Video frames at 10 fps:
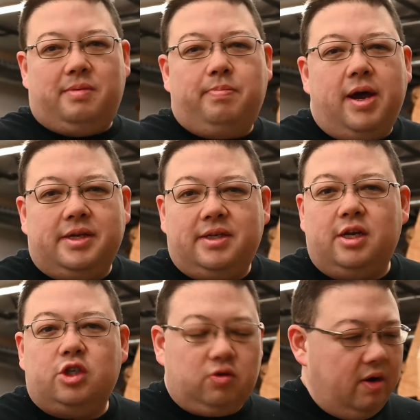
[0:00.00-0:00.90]
buy a set
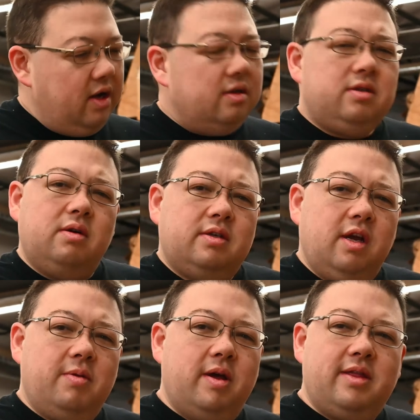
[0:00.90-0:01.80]
of strings or
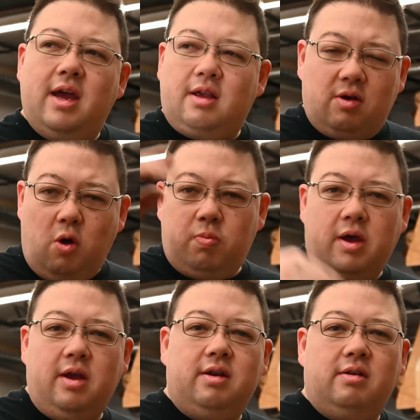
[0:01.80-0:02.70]
something like that, go
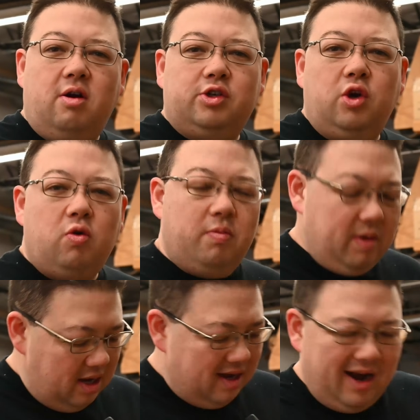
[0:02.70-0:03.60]
play in our showroom,
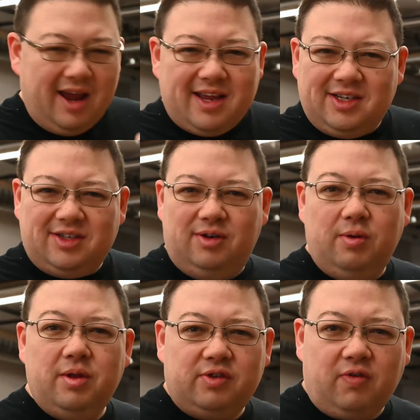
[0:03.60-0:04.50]
and I can just
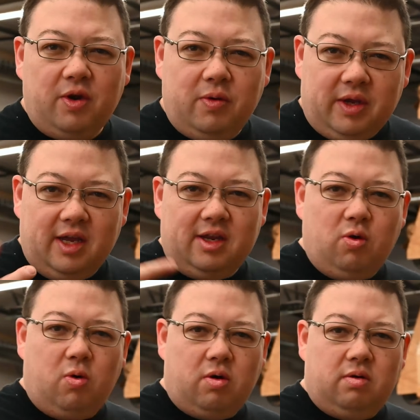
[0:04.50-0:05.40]
do this for you and get
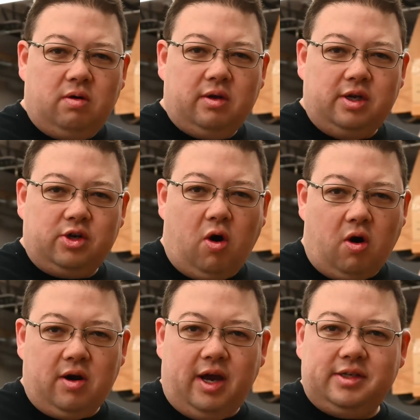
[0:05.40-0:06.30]
your
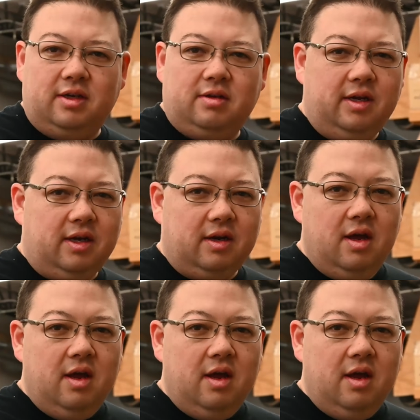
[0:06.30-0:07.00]
guitar nice and clean.